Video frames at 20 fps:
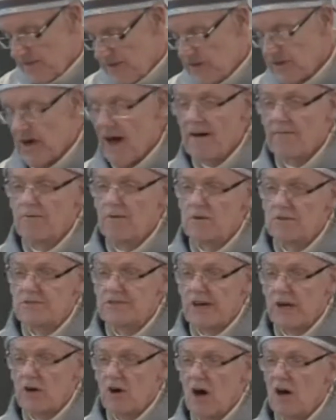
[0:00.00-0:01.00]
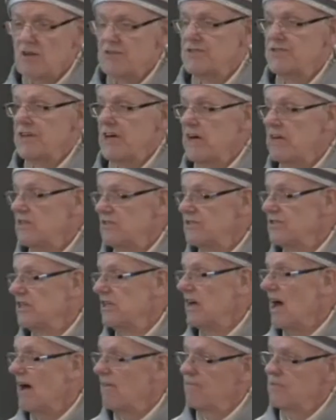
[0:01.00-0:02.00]
the efforts at All Saints,
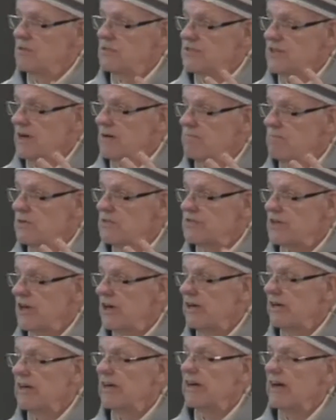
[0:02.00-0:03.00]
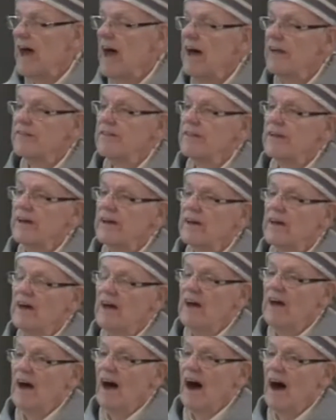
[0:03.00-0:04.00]
the efforts at Muskegon Catholic,
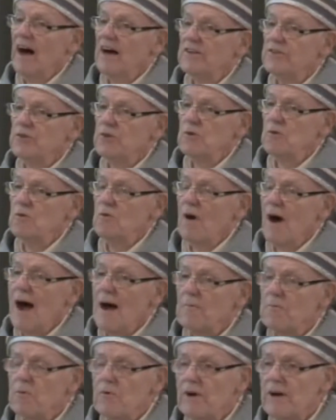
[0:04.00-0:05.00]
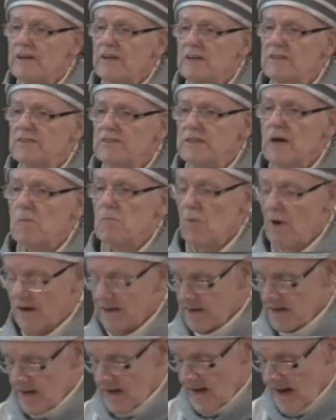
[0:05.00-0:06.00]
to operate in somewhat